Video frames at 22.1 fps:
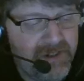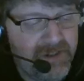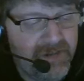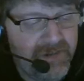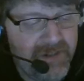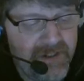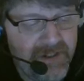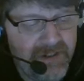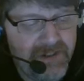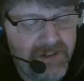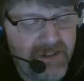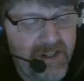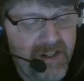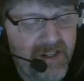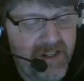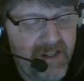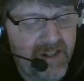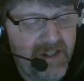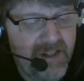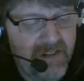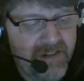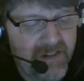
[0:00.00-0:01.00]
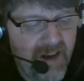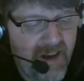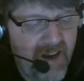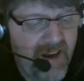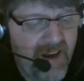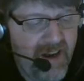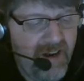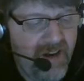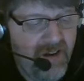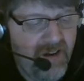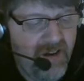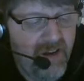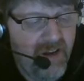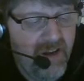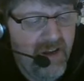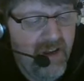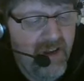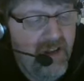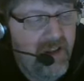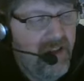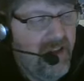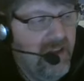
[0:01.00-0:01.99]
you're frustrated, you're tired,
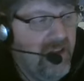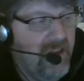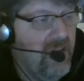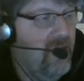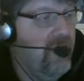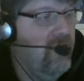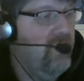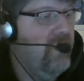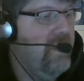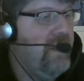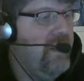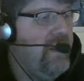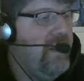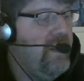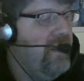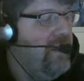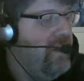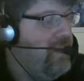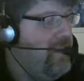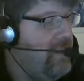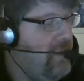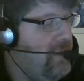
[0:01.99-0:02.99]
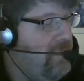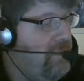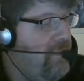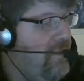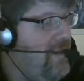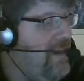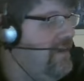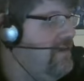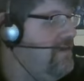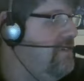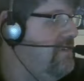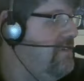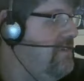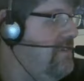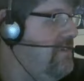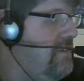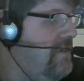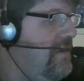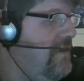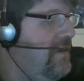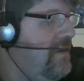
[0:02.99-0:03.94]
you're lonely, you're depressed,